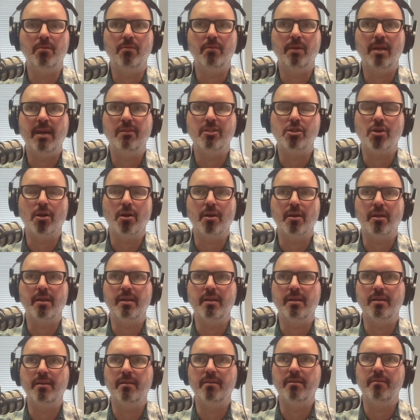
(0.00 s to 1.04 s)
have a
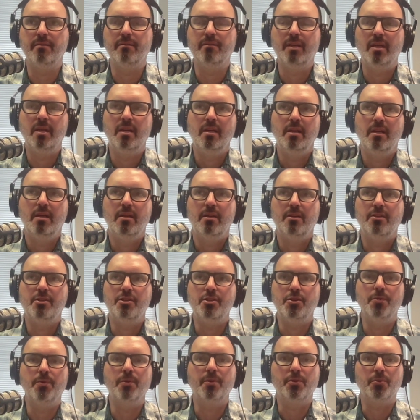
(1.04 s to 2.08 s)
target of
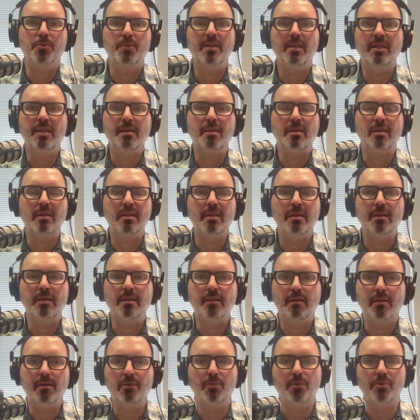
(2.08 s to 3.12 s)
2 or 3
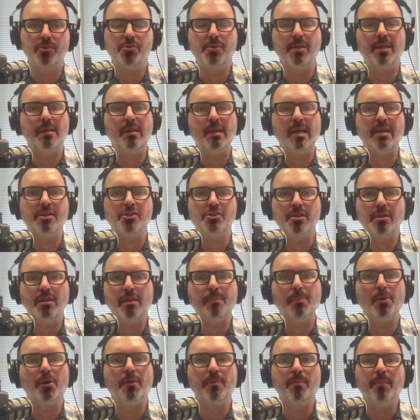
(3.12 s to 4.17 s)
listings or
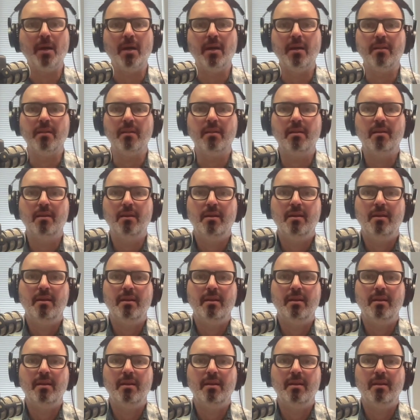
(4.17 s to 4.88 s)
transactions per month,